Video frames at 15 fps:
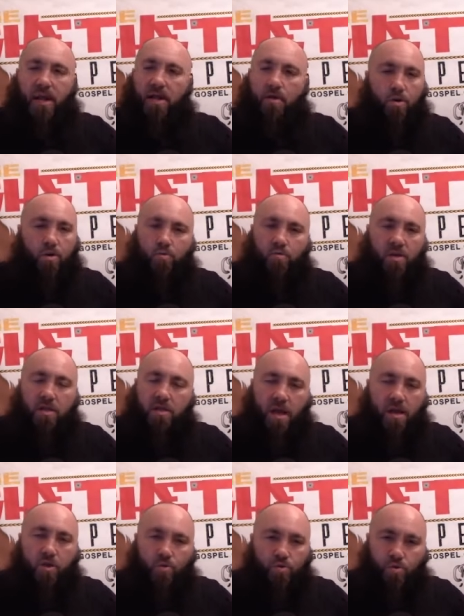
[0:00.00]
they, you don't need
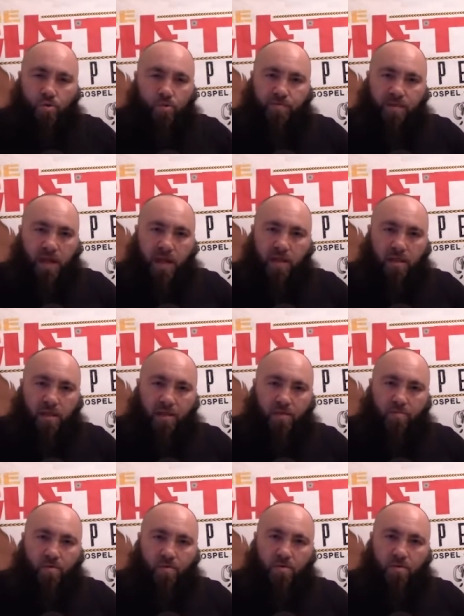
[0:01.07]
their YouTube channel
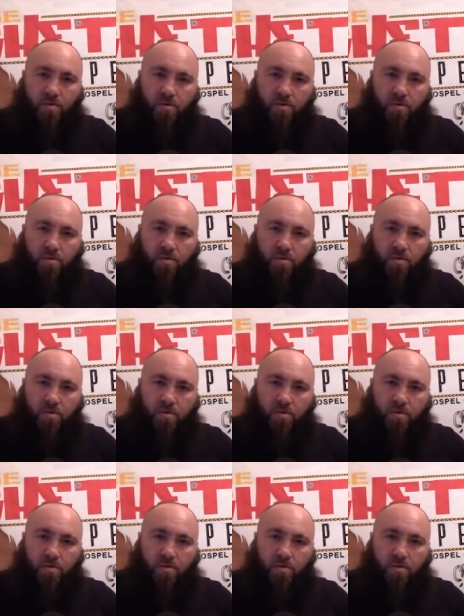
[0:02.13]
anymore.